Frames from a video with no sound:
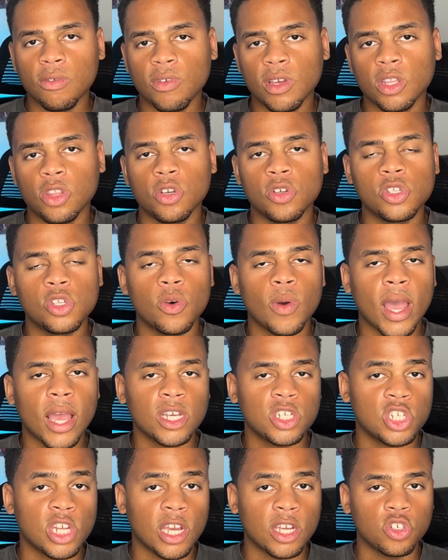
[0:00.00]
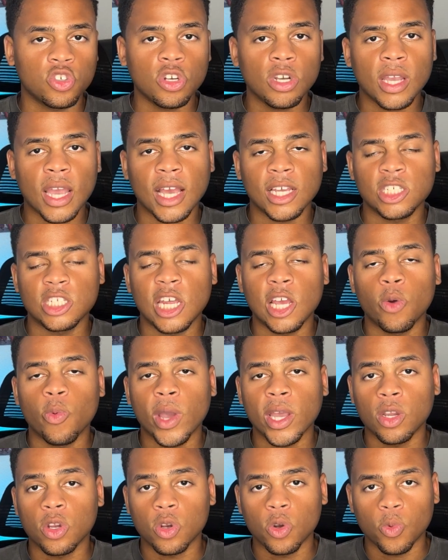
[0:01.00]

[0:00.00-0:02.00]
it, they're so #drunk, #white girl